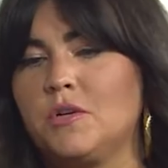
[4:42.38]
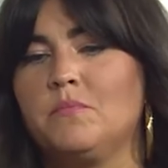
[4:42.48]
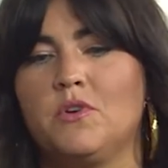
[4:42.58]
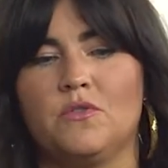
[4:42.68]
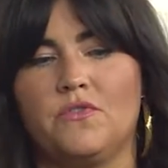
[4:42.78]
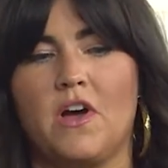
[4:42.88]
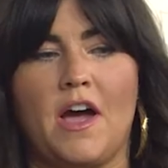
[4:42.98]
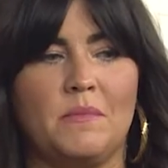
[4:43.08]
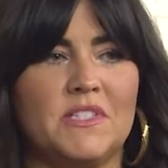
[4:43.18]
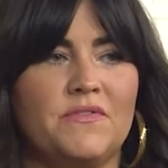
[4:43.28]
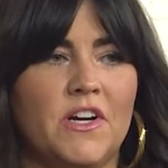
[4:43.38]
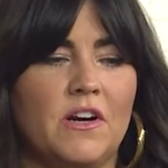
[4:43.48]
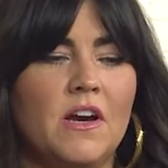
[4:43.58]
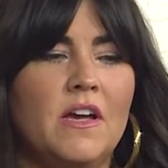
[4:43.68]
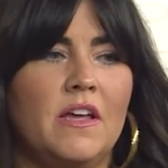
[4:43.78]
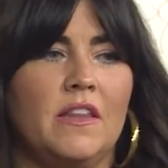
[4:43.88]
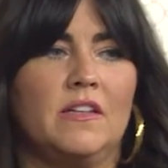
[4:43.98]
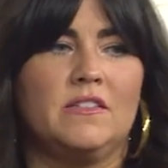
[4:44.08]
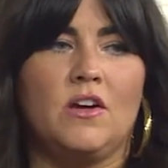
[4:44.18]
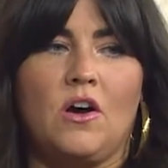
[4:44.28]
a beautiful atmosphere
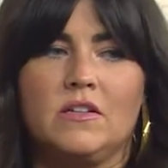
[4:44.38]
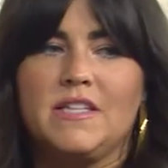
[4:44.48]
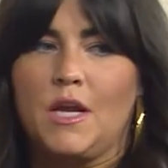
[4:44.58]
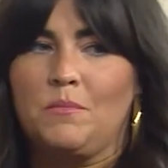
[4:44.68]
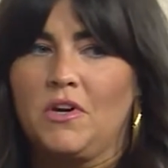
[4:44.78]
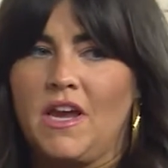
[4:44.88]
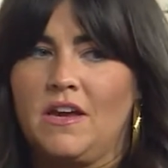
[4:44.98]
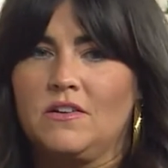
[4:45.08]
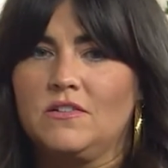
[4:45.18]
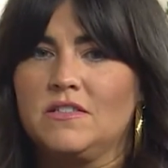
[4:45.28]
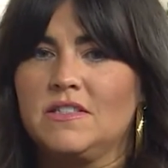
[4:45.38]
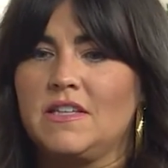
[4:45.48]
Tall taper candles